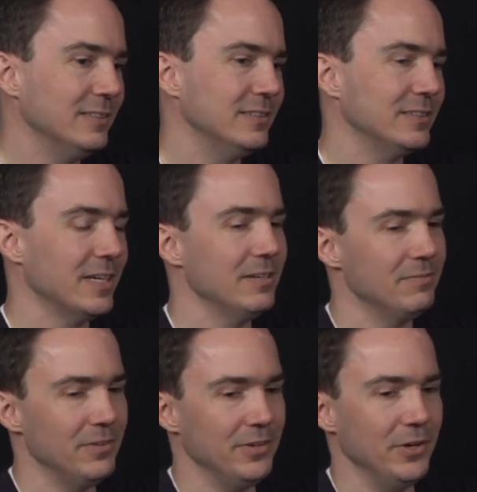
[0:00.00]
just kind
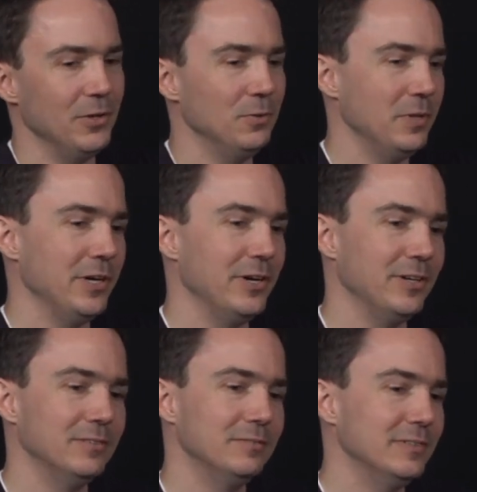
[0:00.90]
of know
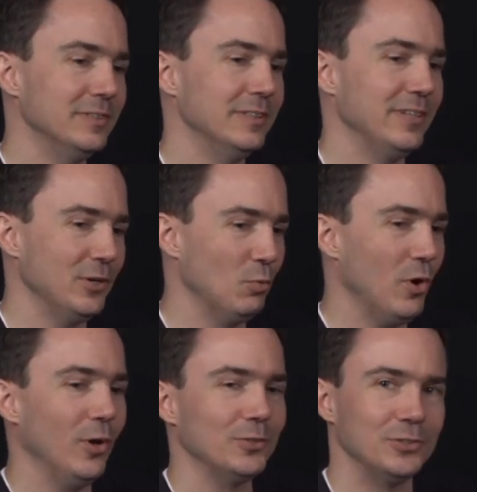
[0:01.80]
their
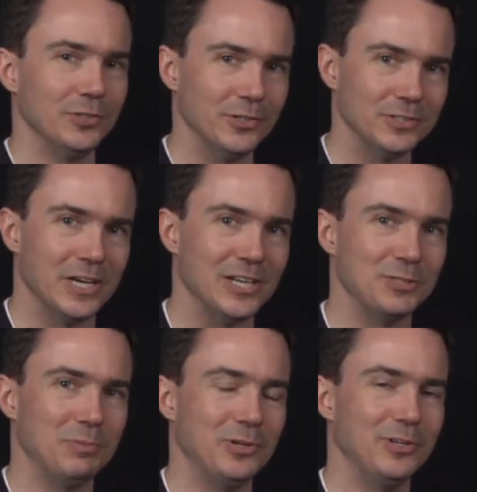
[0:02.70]
waltz or their
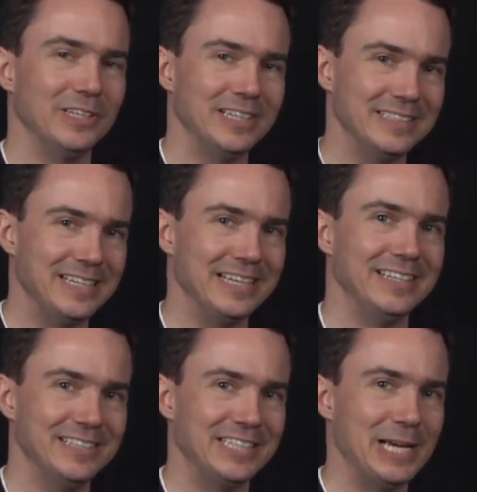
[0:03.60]
scotch-paul and take
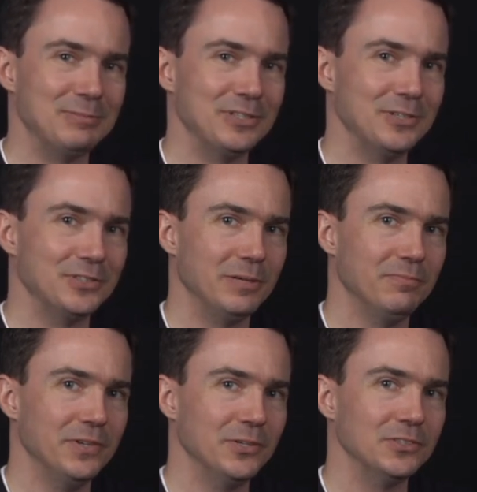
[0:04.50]
the exams in those
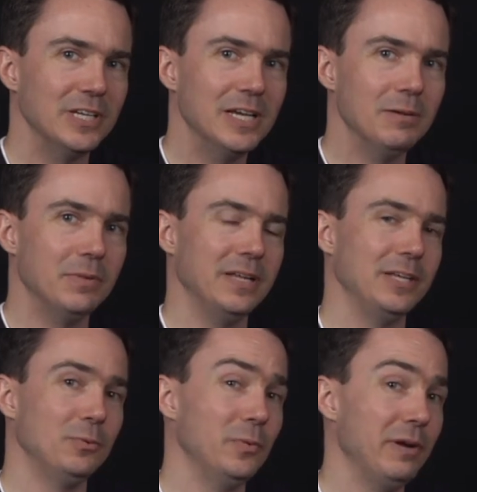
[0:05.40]
subfields. But I
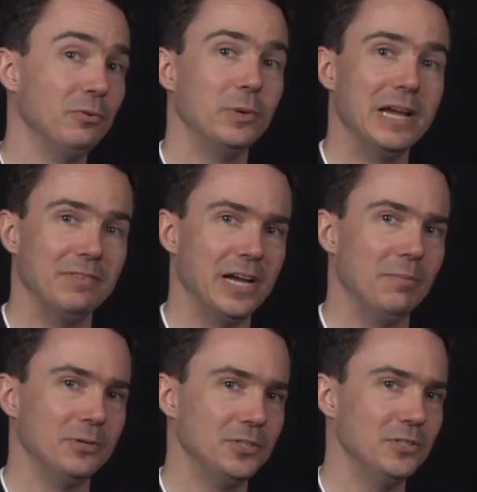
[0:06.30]
think whenever we have the
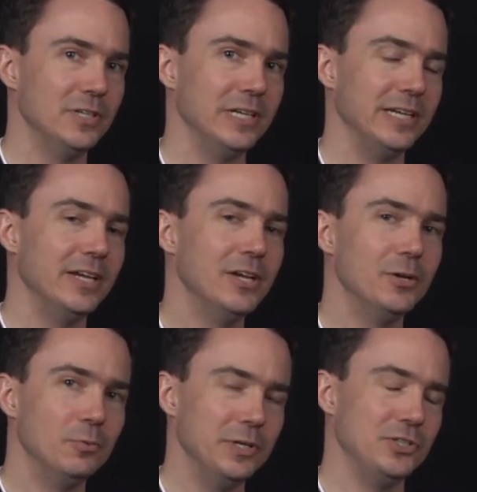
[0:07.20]
opportunity,
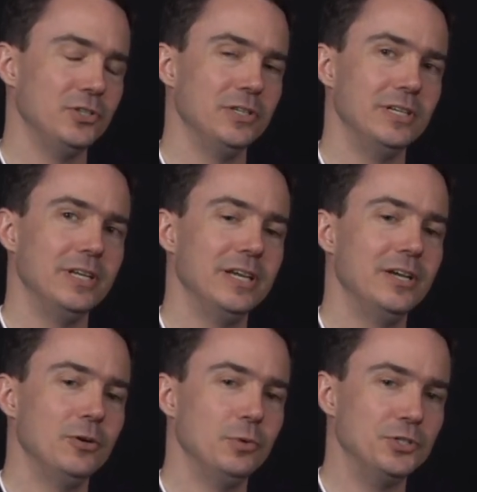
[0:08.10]
we should
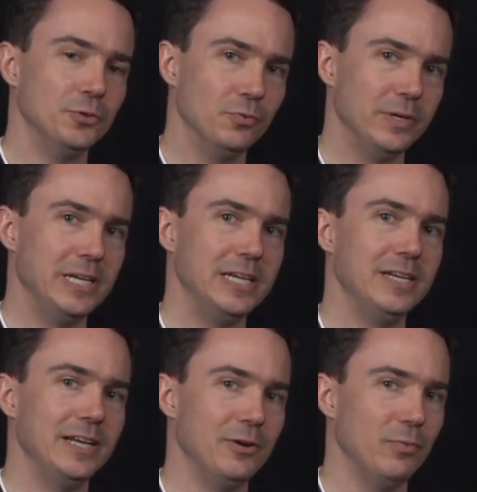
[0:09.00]

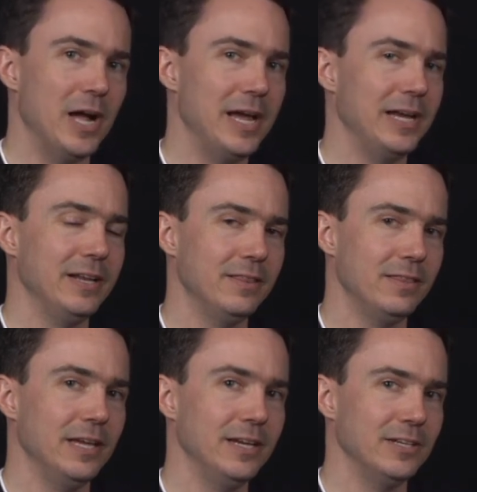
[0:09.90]
read and write and
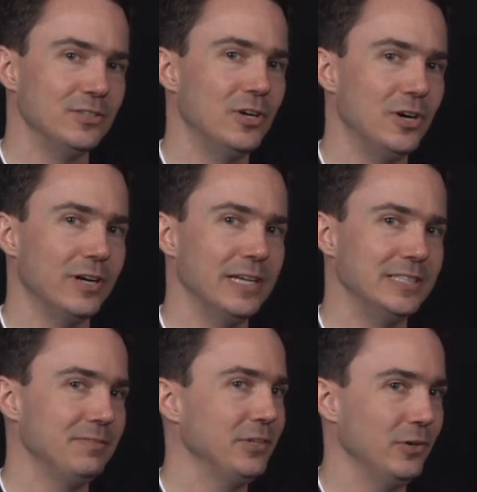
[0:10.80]
think and talk as
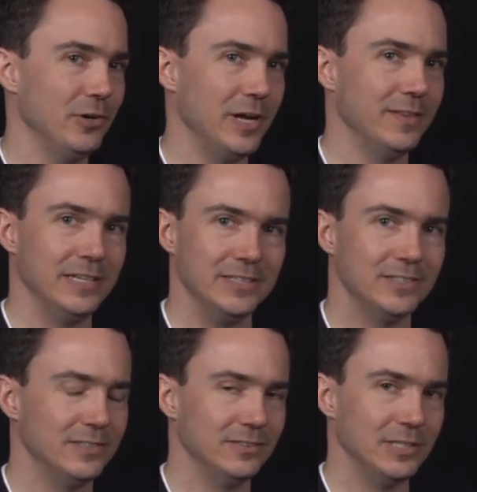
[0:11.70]
if there are not
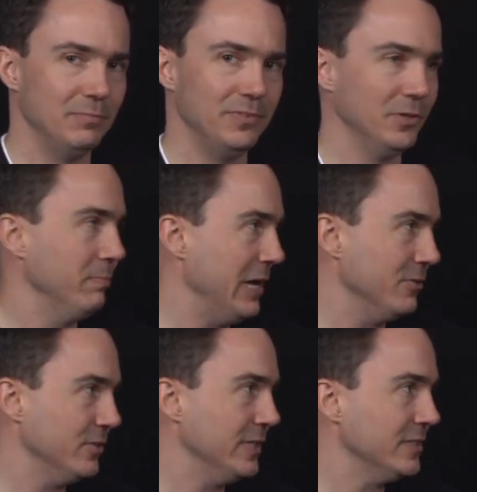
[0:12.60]
these subfield
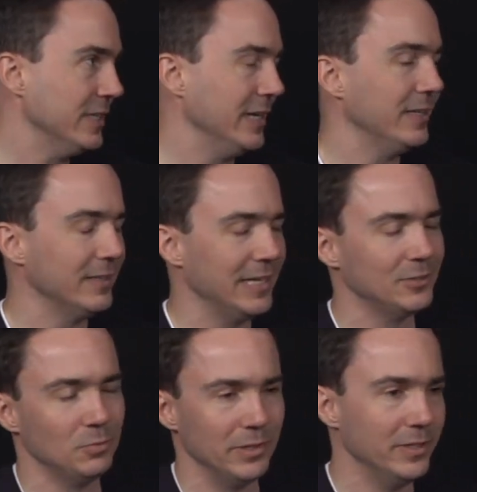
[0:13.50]
boundaries. And I think
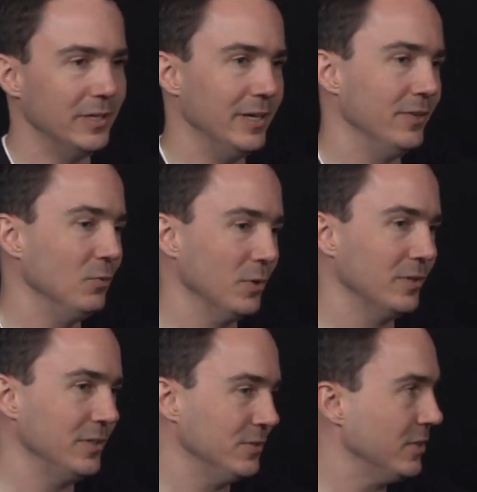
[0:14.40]
that's what the work that you're